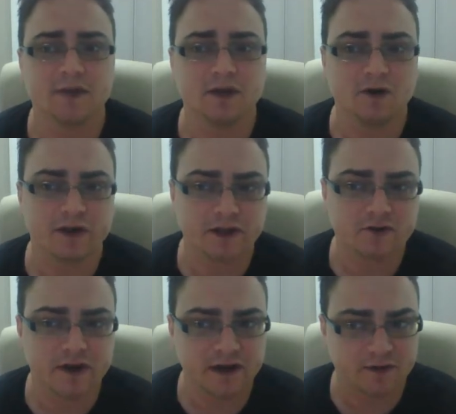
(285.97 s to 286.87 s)
He
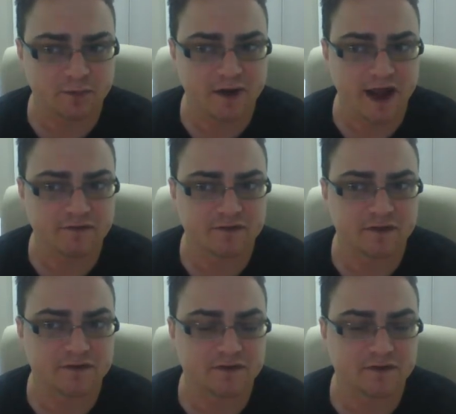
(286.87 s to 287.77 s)
created a brand
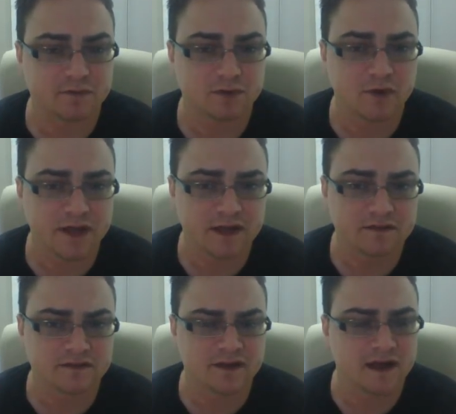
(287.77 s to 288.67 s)
for his
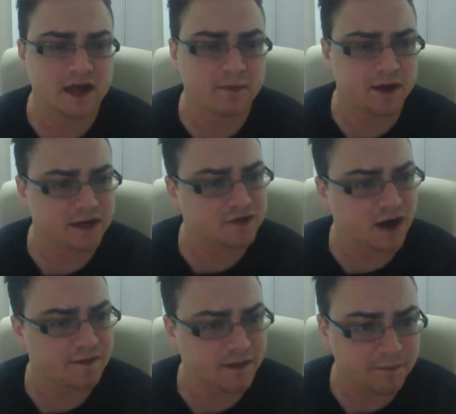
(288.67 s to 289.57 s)
employees, and he
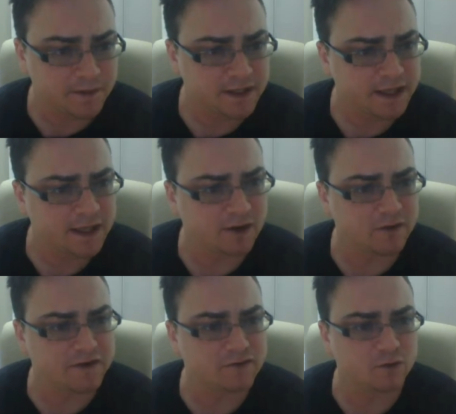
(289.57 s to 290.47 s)
taught them,
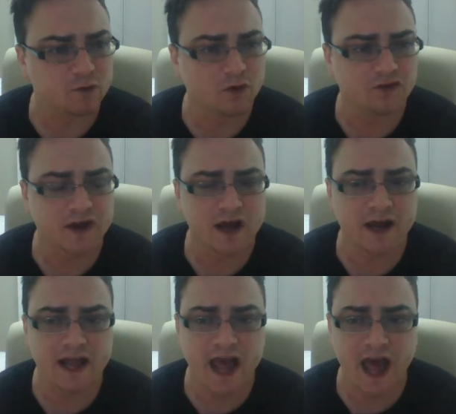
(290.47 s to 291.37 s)
the different rules on
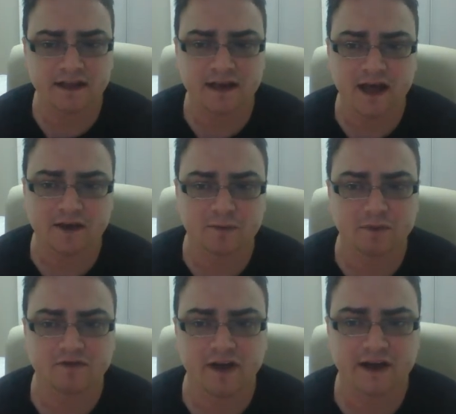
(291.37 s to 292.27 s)
how to act and how to
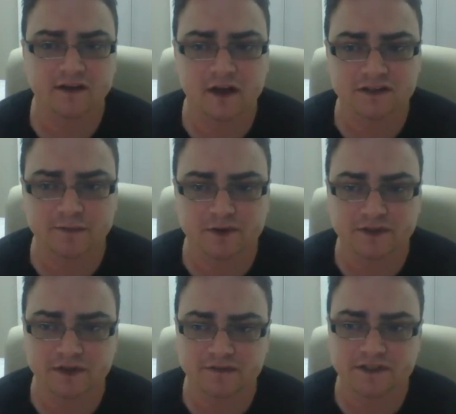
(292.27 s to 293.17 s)
provide customer
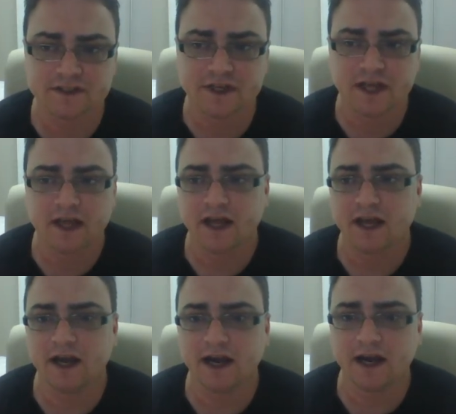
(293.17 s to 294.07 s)
service.
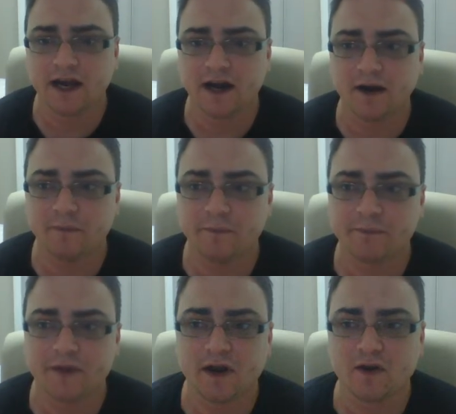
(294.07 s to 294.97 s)

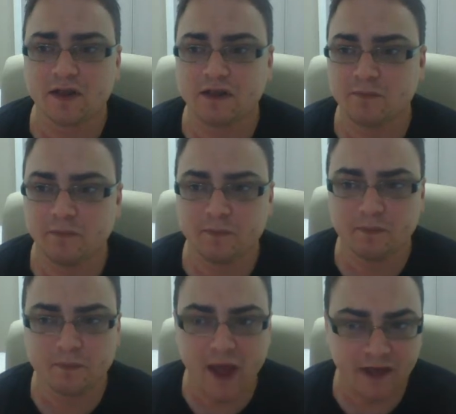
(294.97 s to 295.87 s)
He
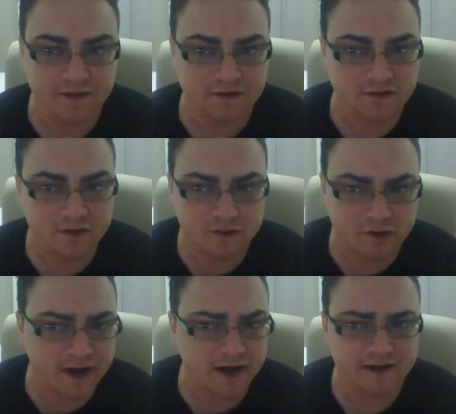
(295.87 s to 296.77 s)
had these
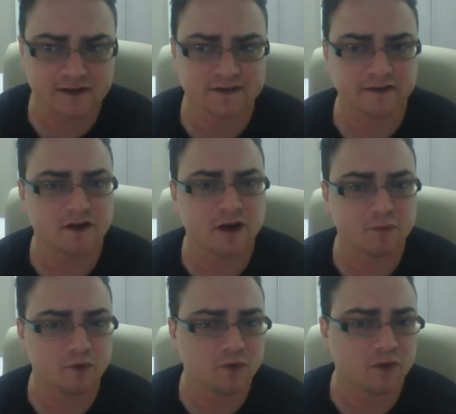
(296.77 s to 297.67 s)
great ideas like the
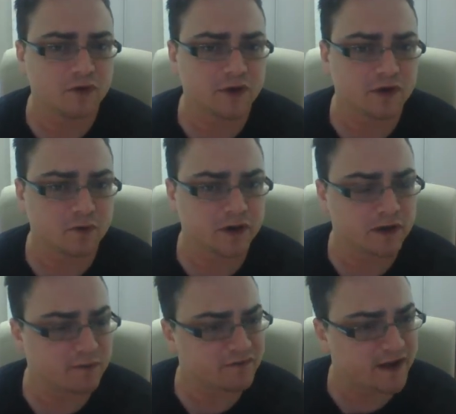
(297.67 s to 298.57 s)
cup rule, where
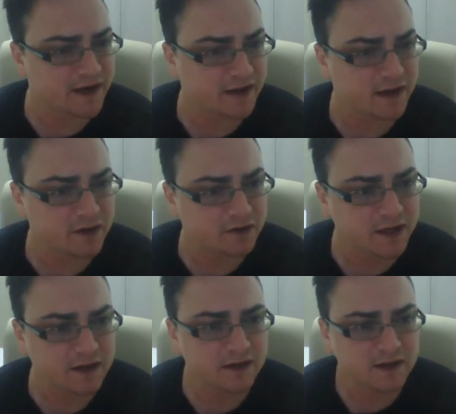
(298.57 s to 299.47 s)
he could provide a
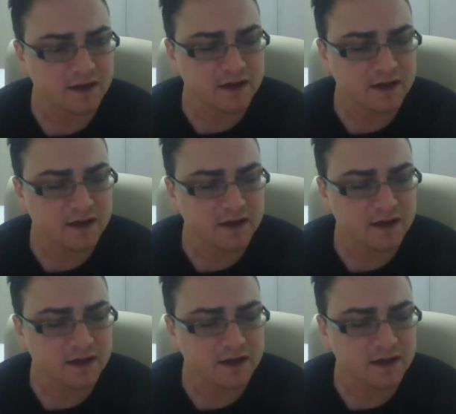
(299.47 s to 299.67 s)
unique